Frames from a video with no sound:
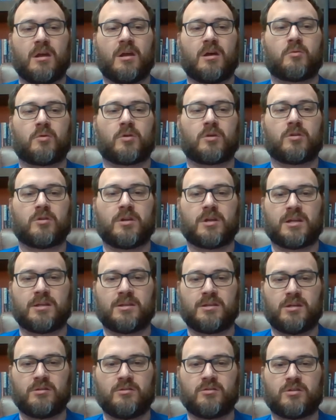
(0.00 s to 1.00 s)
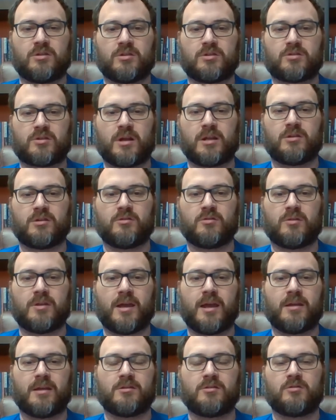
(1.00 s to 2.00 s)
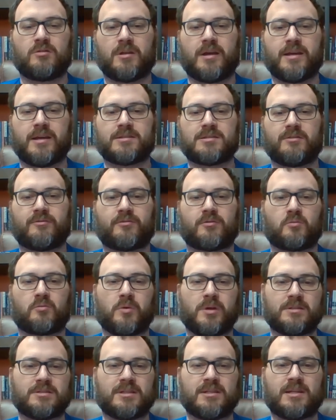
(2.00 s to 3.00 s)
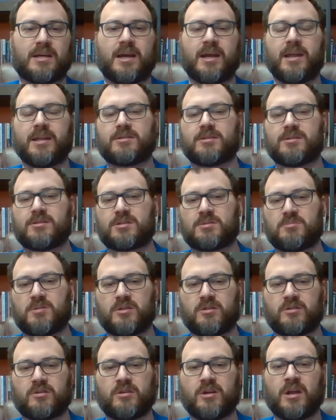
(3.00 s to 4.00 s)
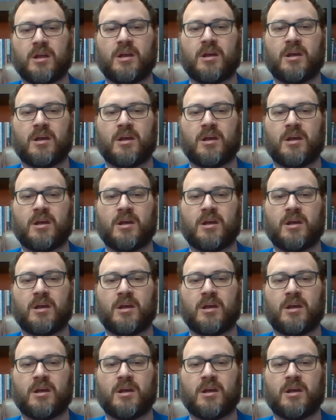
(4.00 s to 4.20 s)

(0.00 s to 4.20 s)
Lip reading: We're going to continue to try to do that, utilize it for Wednesday nights and some other